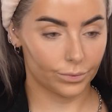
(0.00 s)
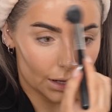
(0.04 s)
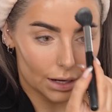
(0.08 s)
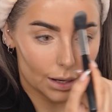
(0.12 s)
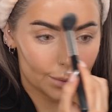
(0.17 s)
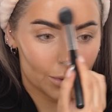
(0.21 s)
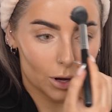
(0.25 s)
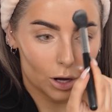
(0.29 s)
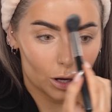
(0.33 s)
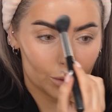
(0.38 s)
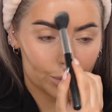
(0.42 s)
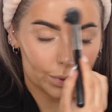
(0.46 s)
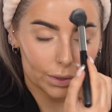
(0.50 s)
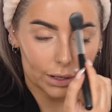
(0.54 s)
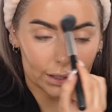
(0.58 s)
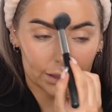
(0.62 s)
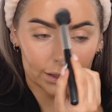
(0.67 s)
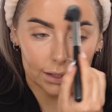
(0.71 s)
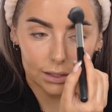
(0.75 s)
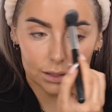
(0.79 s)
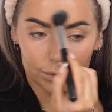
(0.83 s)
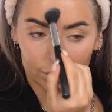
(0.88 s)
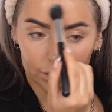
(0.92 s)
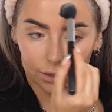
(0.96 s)
I am
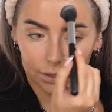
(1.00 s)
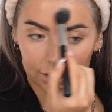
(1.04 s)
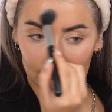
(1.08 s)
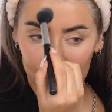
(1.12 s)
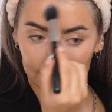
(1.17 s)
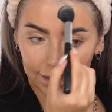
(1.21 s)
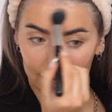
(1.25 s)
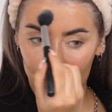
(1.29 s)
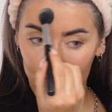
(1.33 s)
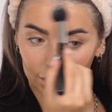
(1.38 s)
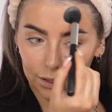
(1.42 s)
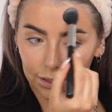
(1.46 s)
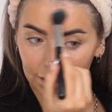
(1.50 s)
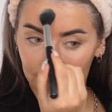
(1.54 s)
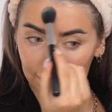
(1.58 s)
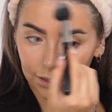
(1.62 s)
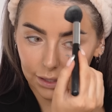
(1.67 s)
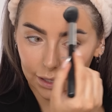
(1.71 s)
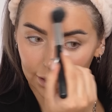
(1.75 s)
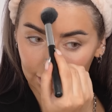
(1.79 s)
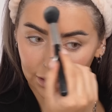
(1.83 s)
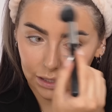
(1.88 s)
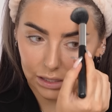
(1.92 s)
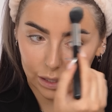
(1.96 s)
hoping this will set down at
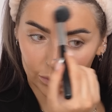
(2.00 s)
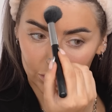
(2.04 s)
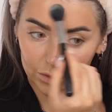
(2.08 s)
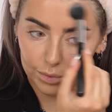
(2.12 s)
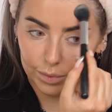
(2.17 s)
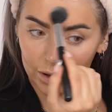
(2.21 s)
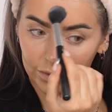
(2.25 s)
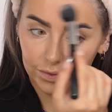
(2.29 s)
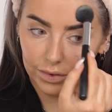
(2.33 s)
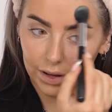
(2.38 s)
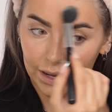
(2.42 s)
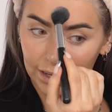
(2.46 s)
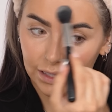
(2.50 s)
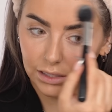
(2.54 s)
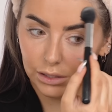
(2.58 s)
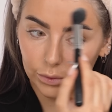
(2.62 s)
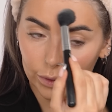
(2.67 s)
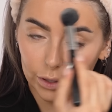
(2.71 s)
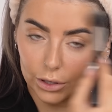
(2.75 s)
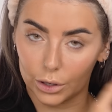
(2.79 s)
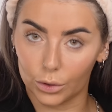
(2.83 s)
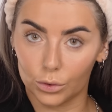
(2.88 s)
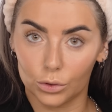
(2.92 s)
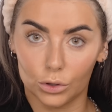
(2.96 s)
least like some of my face
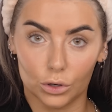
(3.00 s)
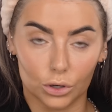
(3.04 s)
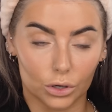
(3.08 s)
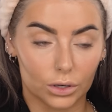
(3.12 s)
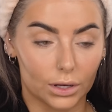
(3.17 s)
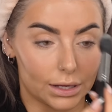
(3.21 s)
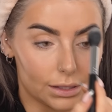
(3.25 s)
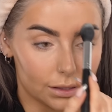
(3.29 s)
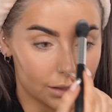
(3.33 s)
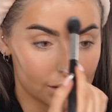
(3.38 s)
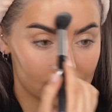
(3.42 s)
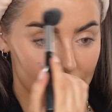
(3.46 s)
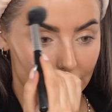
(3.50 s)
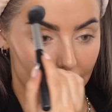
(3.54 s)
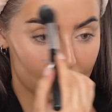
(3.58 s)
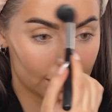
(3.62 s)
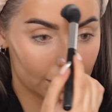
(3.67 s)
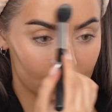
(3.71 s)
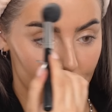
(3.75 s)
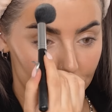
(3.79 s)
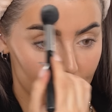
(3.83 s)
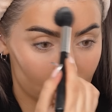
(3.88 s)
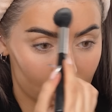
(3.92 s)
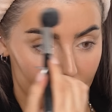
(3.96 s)
so I don't look
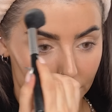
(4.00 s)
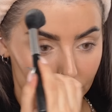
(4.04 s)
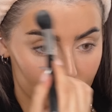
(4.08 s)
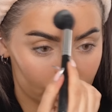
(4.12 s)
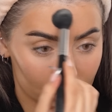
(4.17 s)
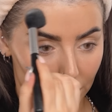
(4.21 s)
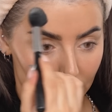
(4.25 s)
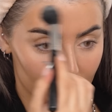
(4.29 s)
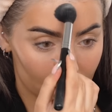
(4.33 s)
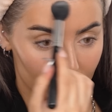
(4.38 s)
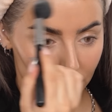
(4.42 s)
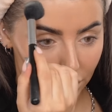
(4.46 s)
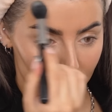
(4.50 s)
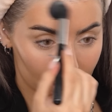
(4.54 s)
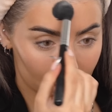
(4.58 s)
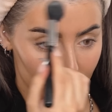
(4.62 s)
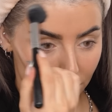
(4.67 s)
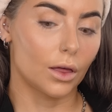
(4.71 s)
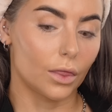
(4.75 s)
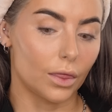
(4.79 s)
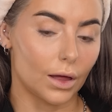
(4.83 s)
insanely shiny all day.